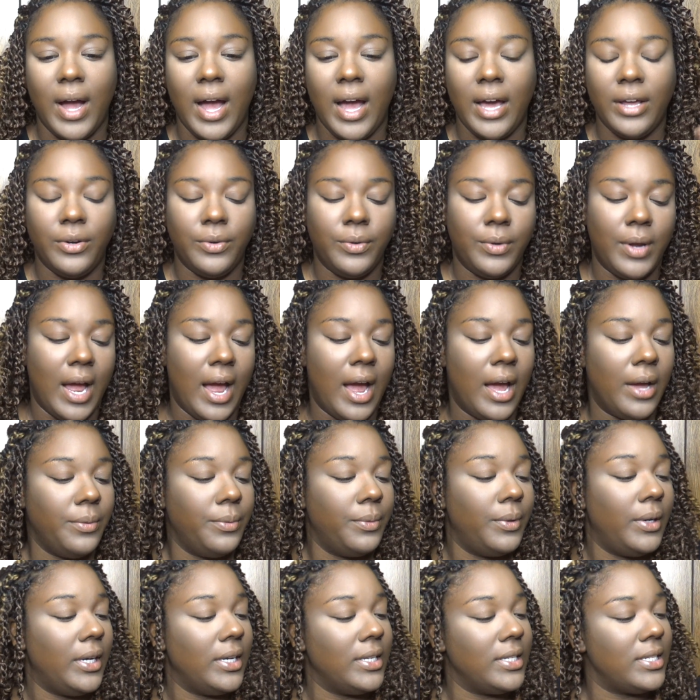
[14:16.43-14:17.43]
I
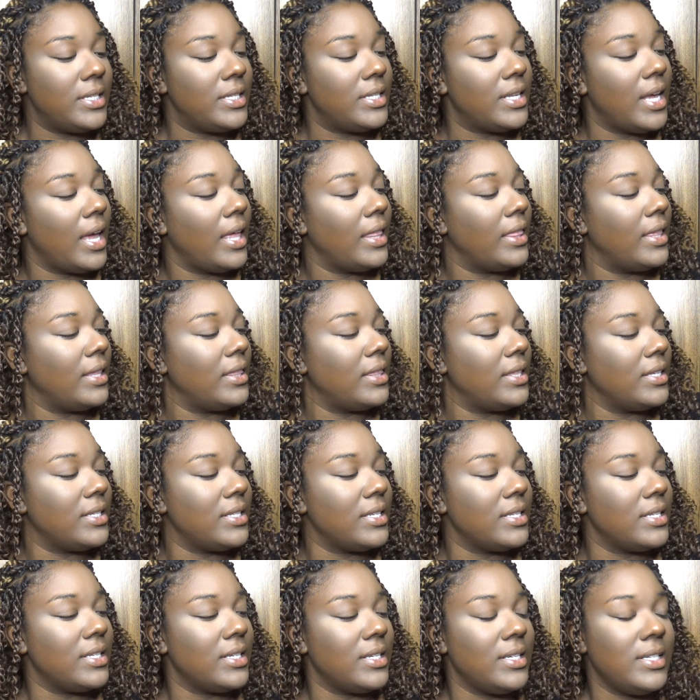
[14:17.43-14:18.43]
wouldn't say that this
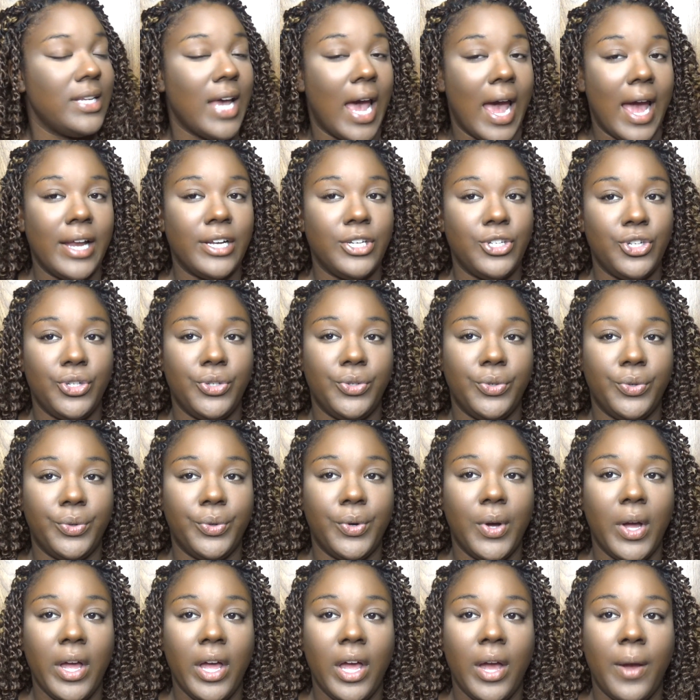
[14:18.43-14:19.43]
is a
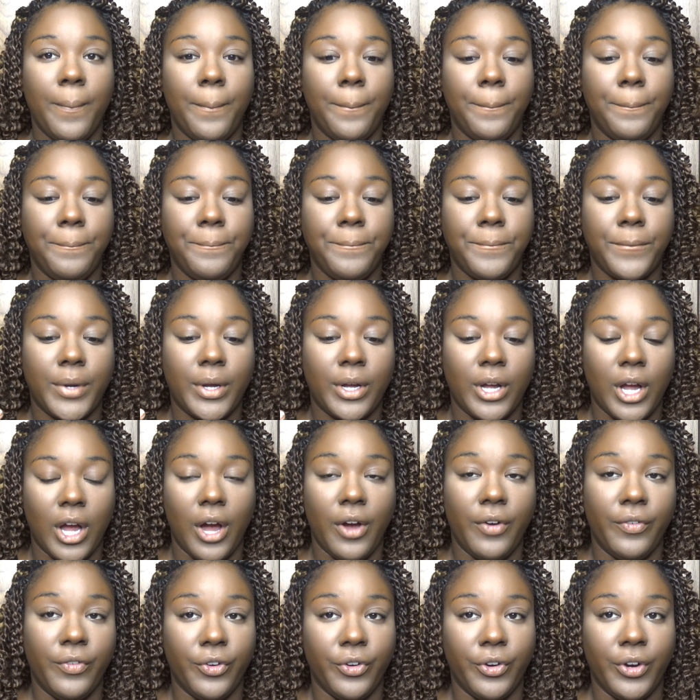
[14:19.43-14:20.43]
tattoo
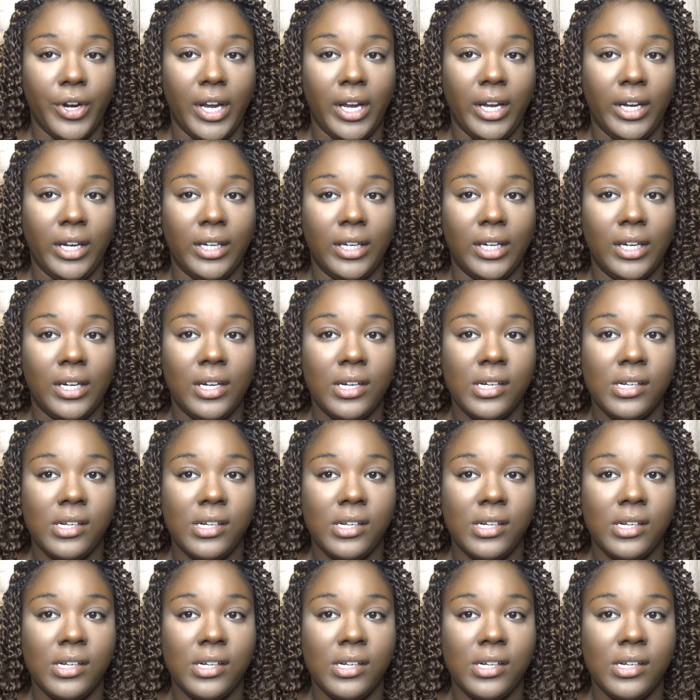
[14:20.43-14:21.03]
covering.